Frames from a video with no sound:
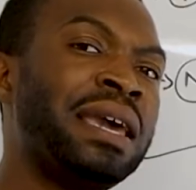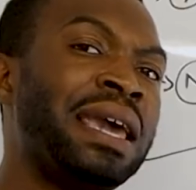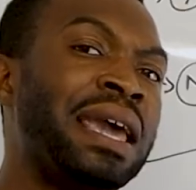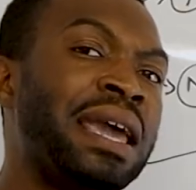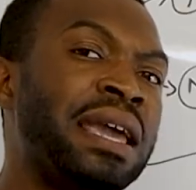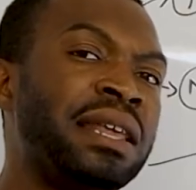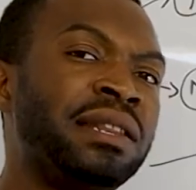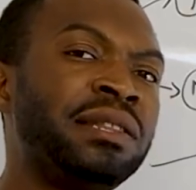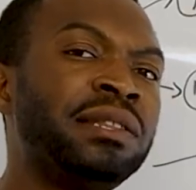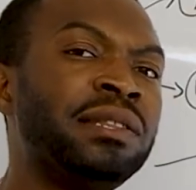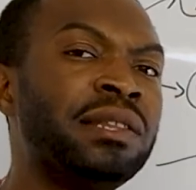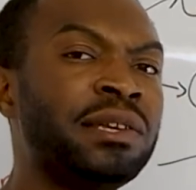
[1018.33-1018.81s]

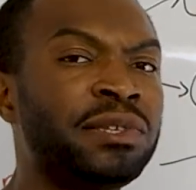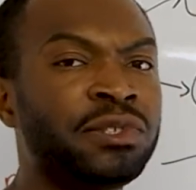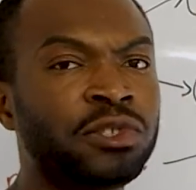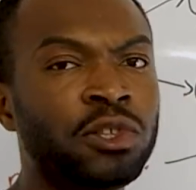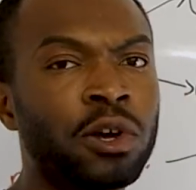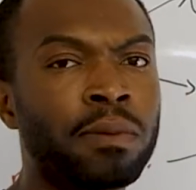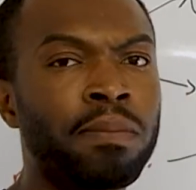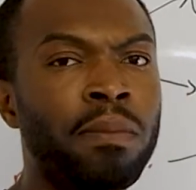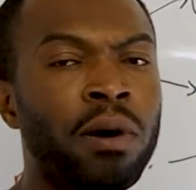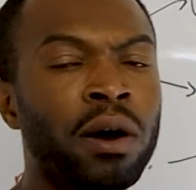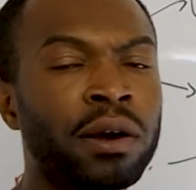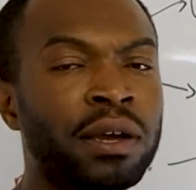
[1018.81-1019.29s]
in the
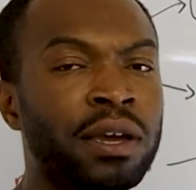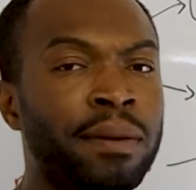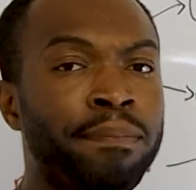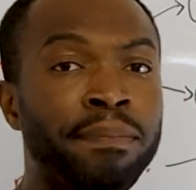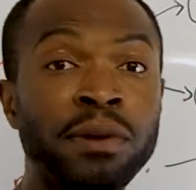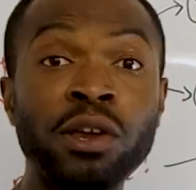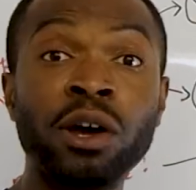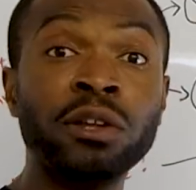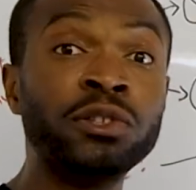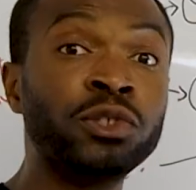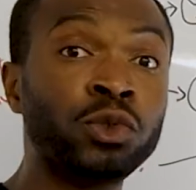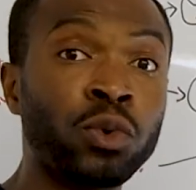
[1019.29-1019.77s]
stock market,
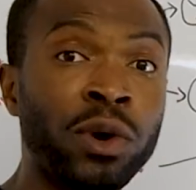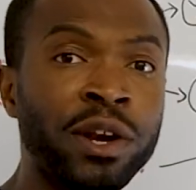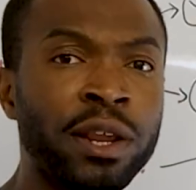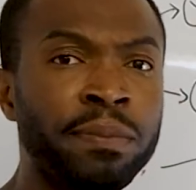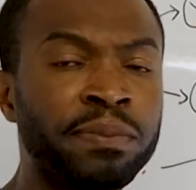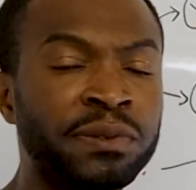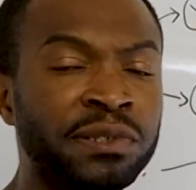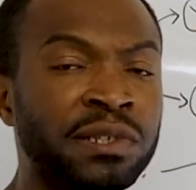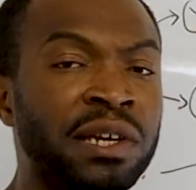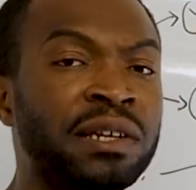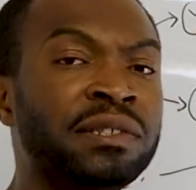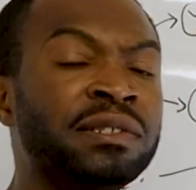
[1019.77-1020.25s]
beyond
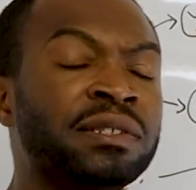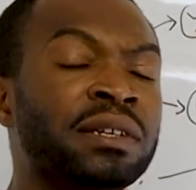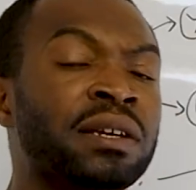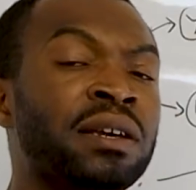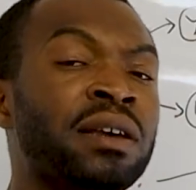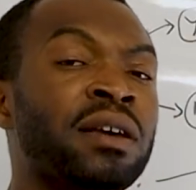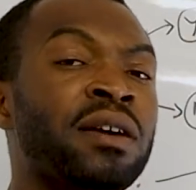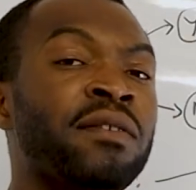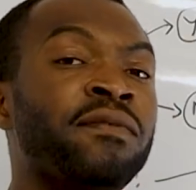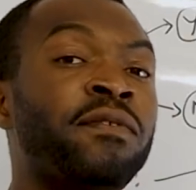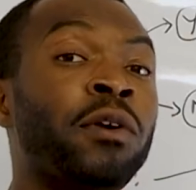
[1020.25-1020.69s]
20%